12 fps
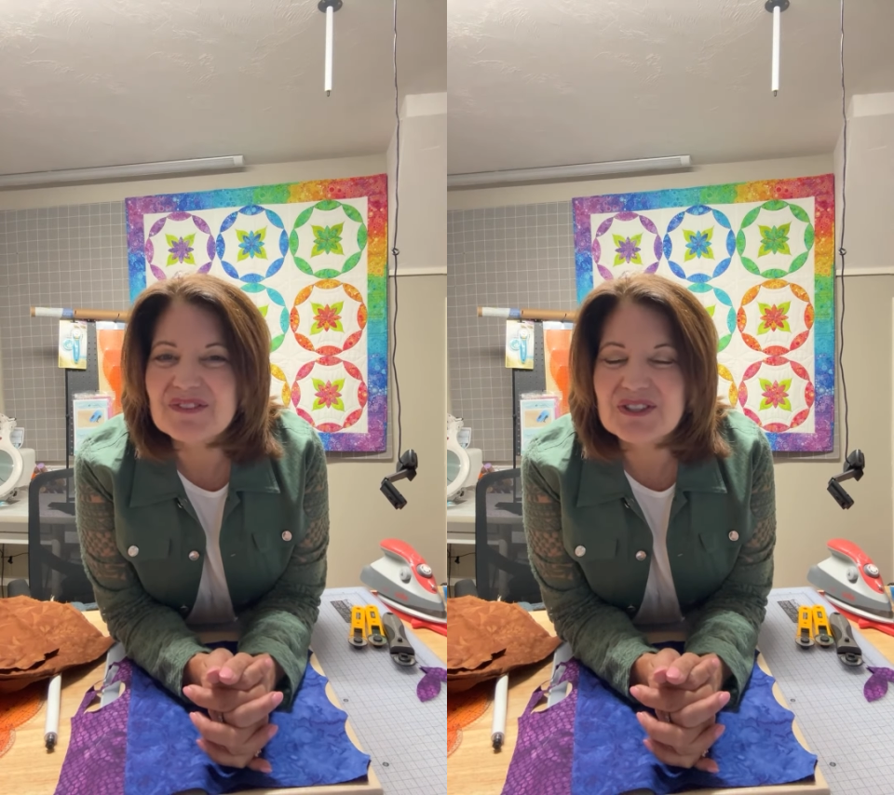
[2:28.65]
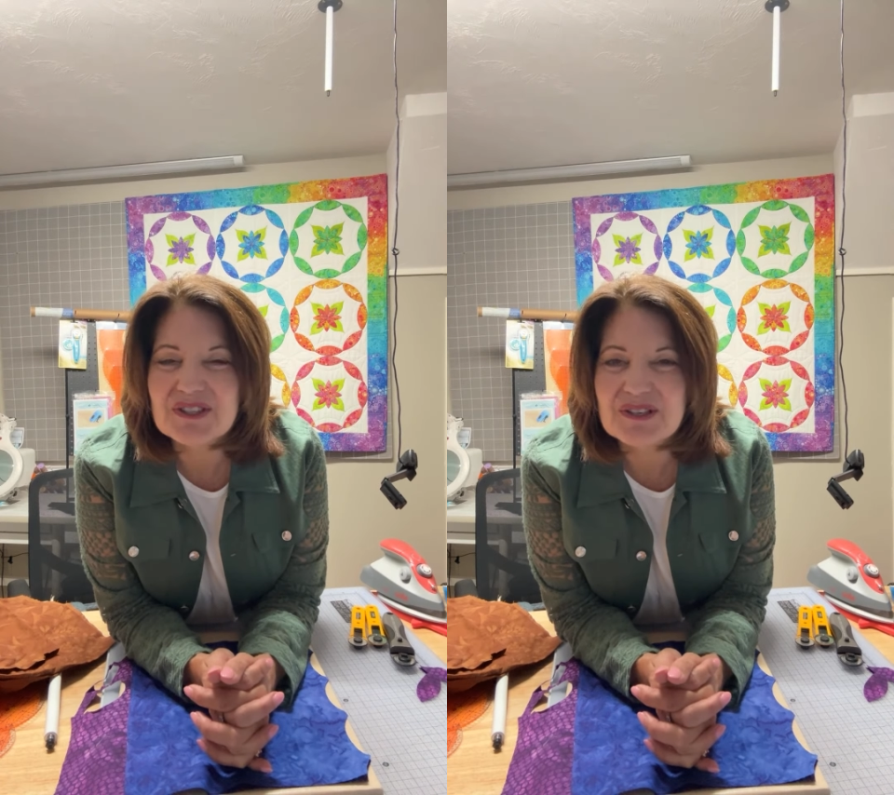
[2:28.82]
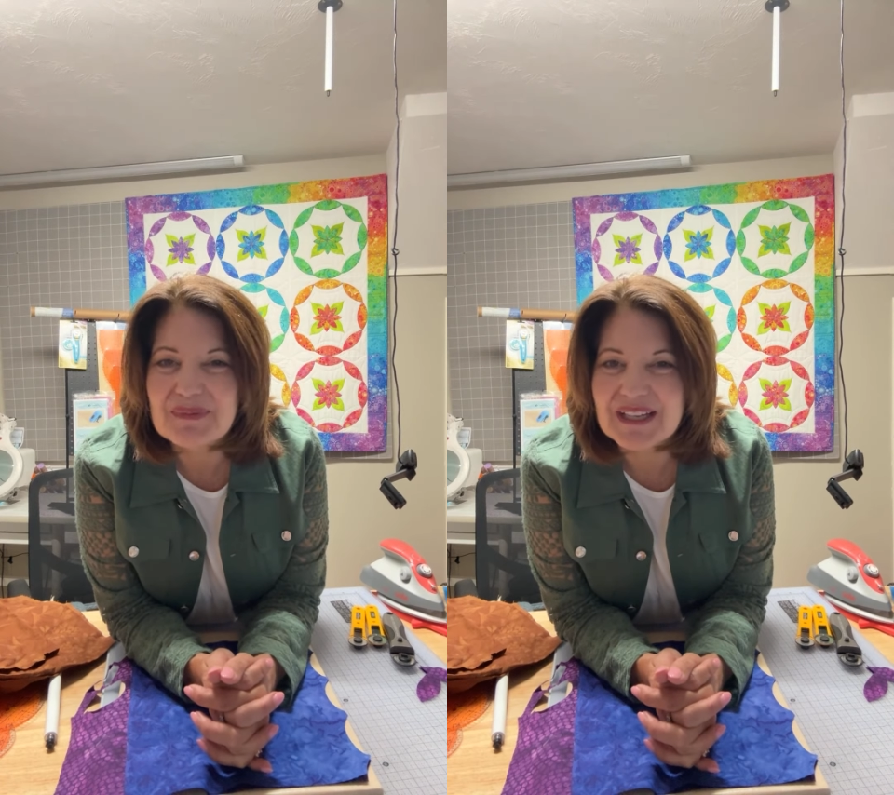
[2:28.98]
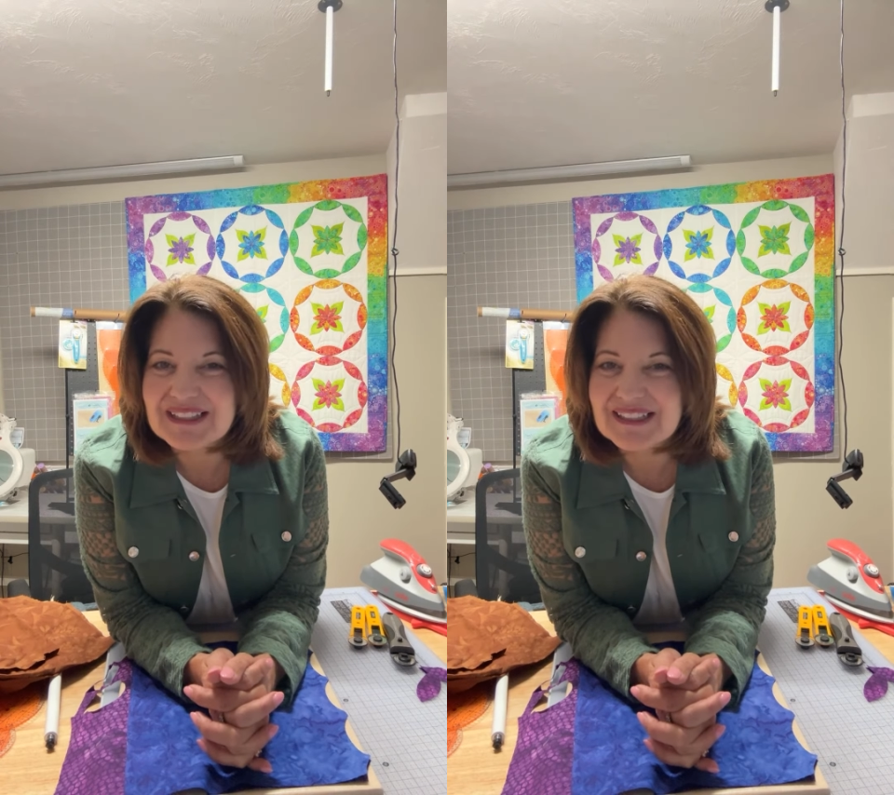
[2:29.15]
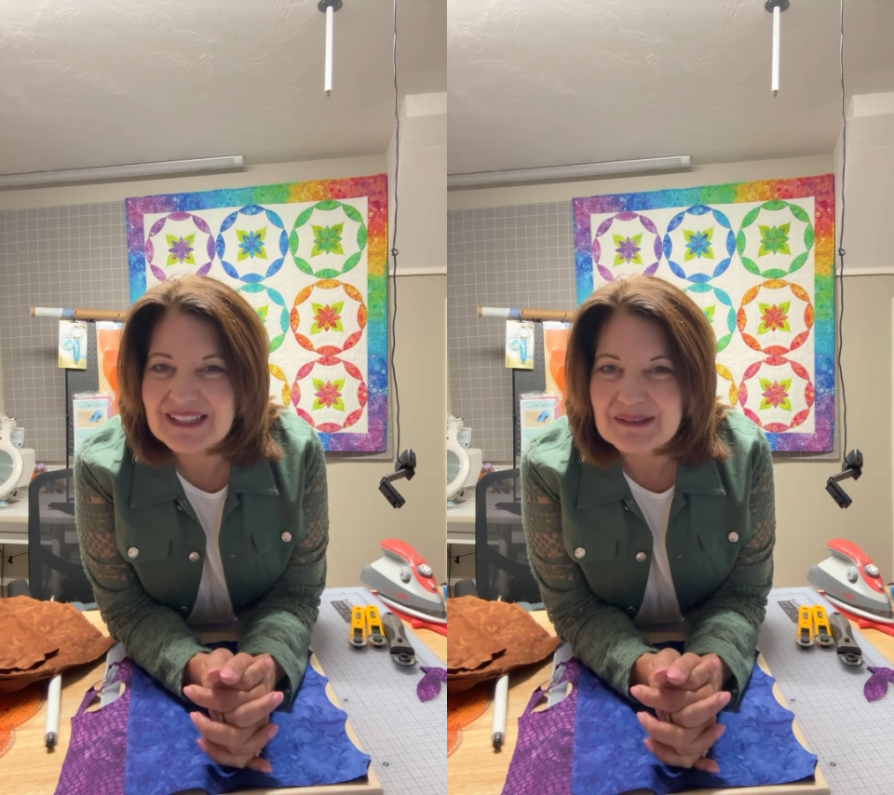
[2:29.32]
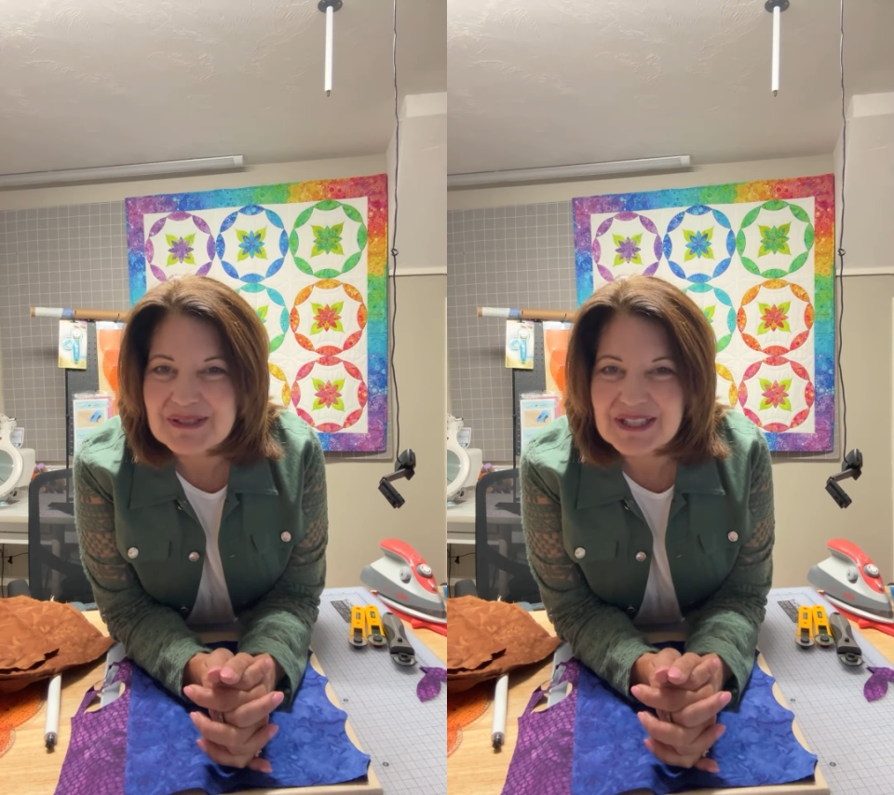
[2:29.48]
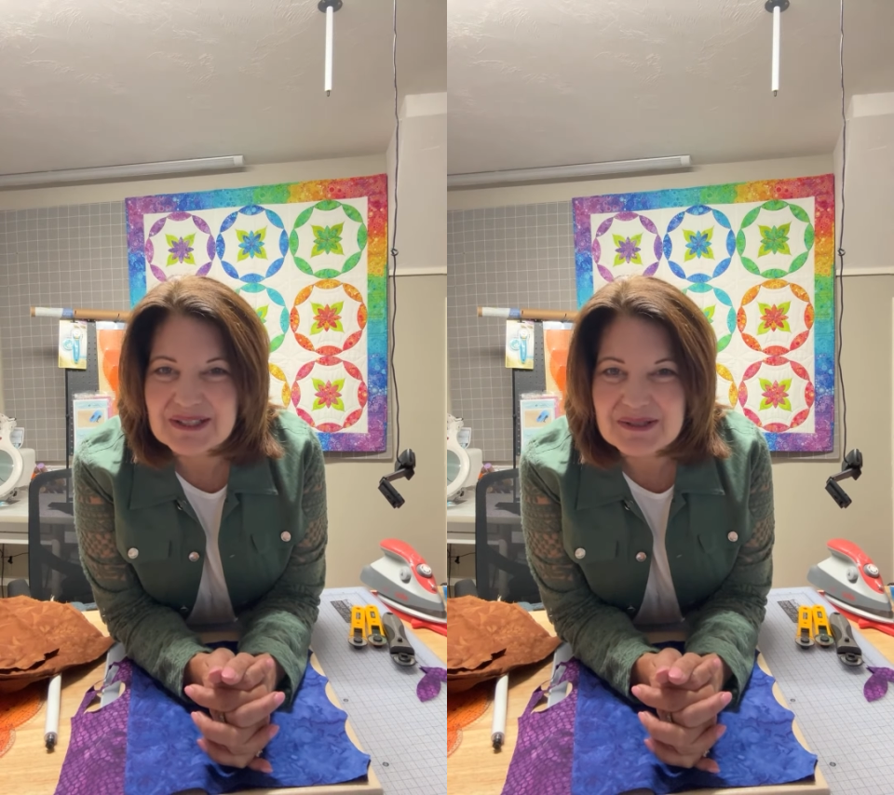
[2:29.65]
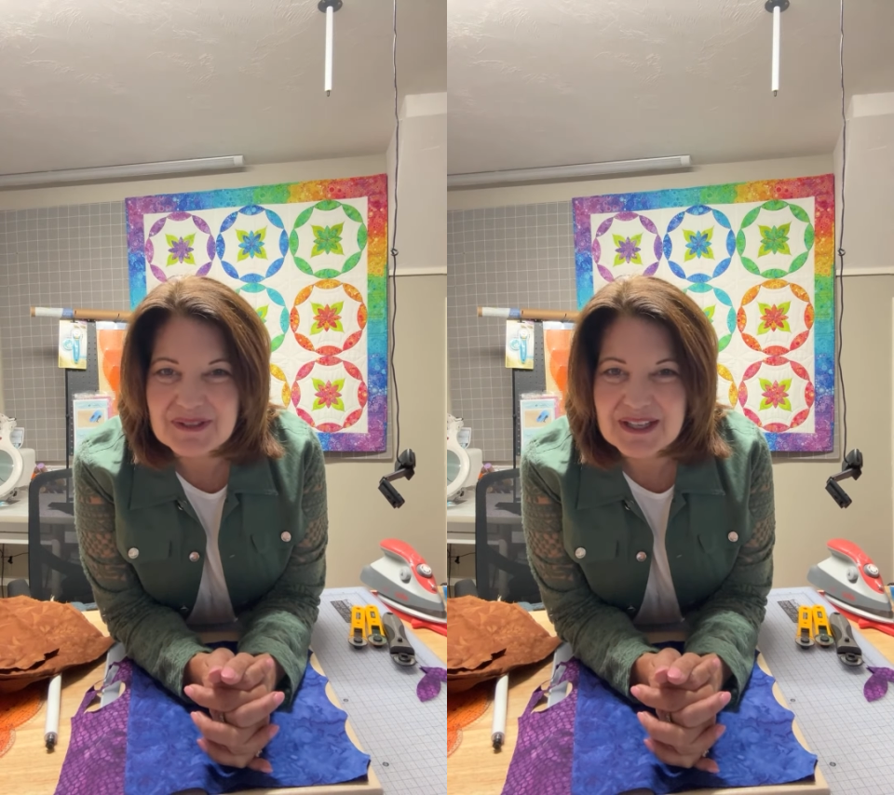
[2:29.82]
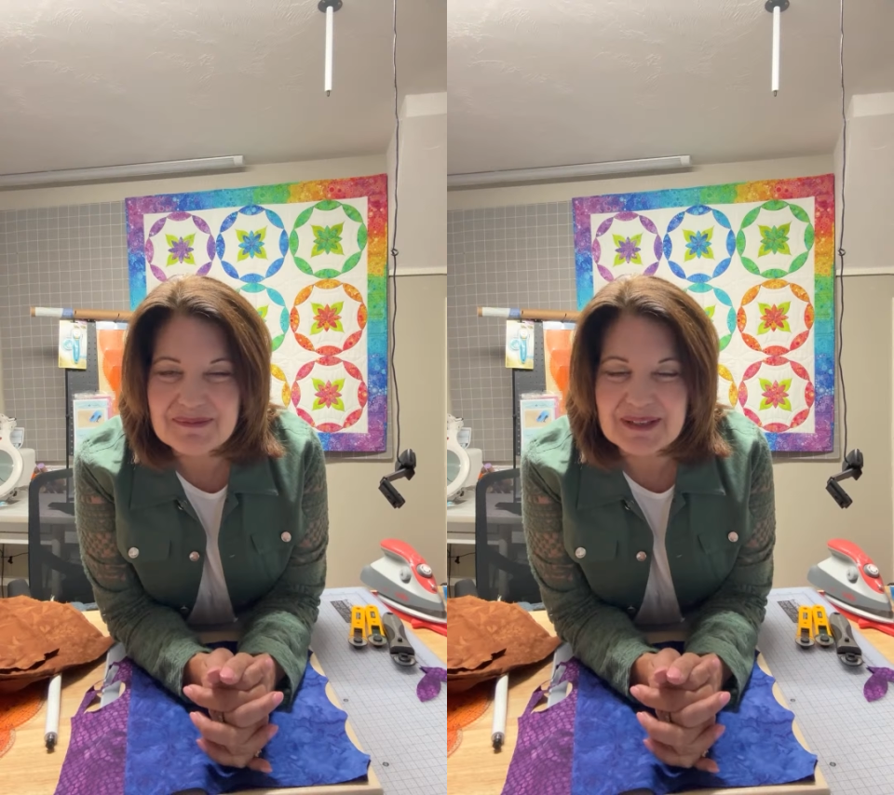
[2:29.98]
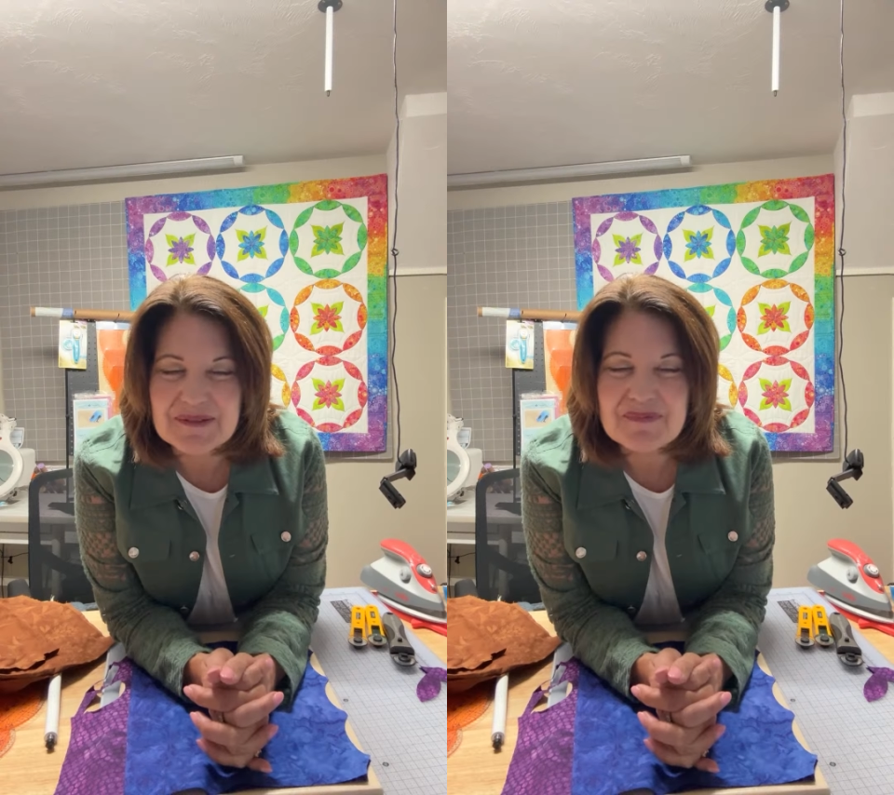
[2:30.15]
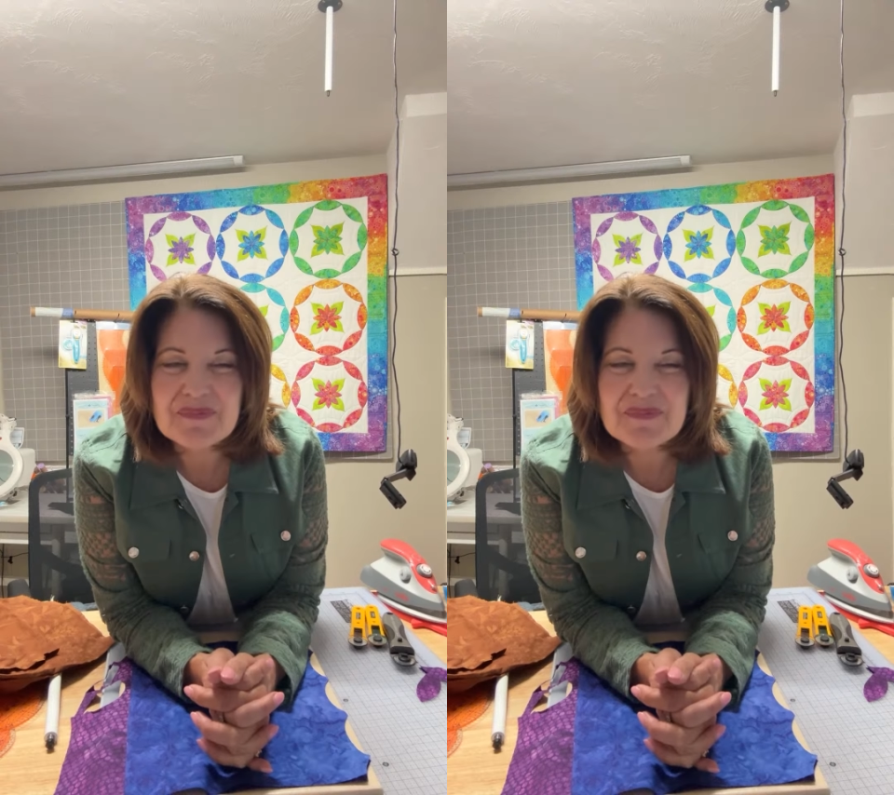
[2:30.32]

you to make the clamshells with me,